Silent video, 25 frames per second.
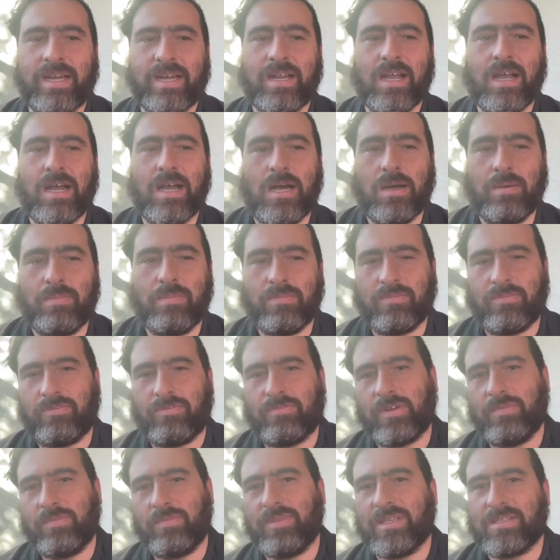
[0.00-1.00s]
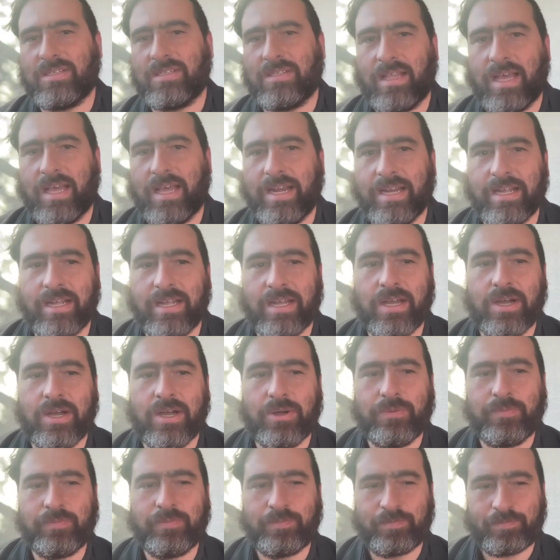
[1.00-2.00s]
can come from this letting
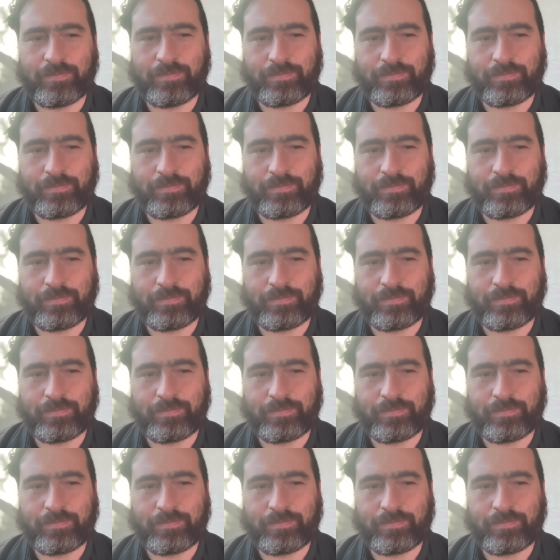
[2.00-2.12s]
go